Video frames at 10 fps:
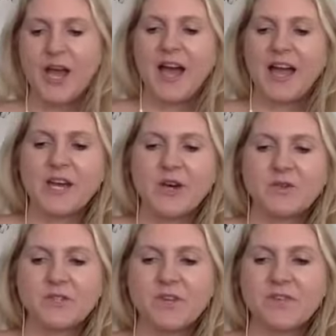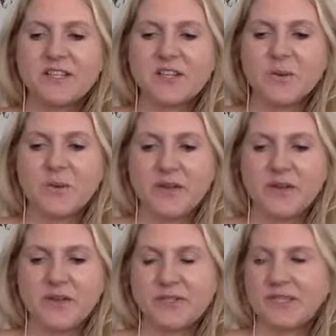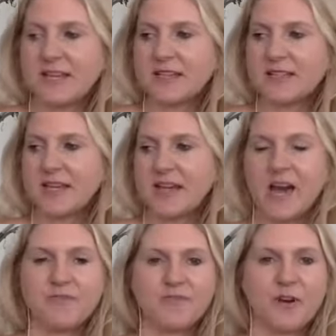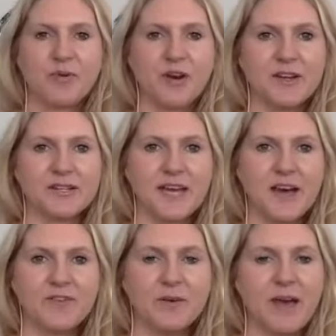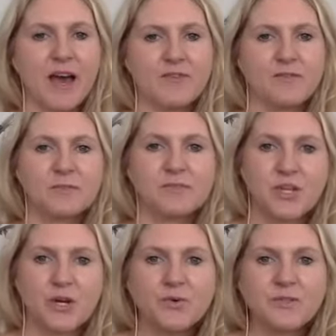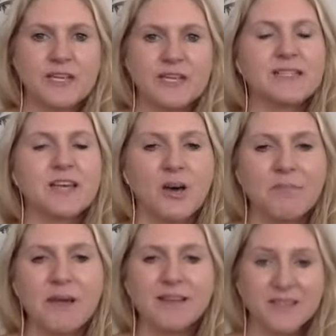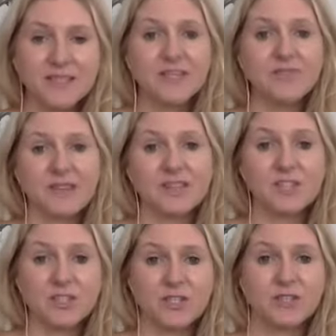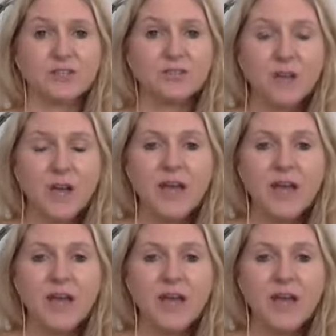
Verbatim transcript: I know surveys are one of those things, like half of our products have them, half of them don't. And it's on my list of things to do.